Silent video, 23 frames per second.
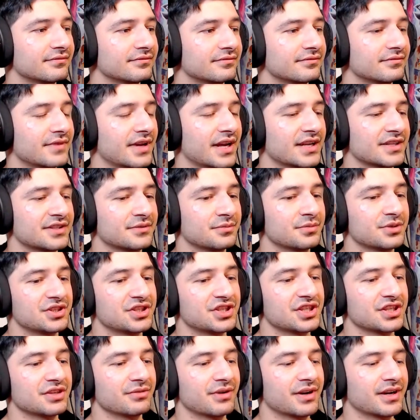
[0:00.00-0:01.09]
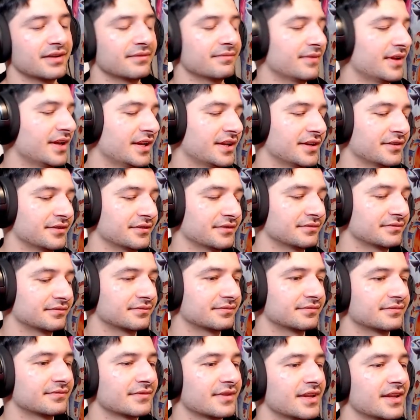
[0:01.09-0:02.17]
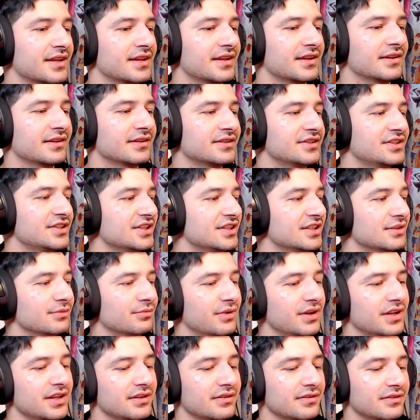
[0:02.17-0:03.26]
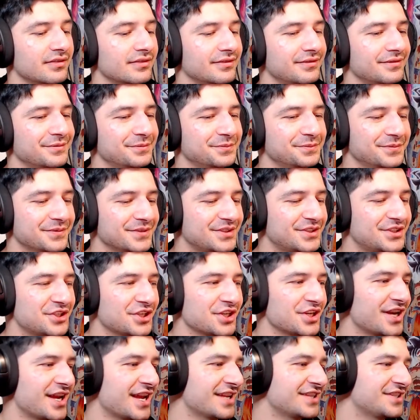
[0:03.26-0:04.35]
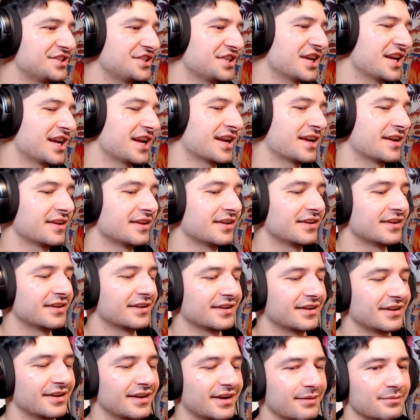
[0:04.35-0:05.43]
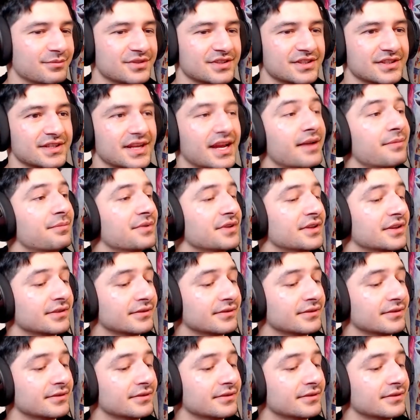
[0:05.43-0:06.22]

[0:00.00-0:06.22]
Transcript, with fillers: Has to be Chi, right? I know. Chi, wait. Chinecha. Ramus is happy.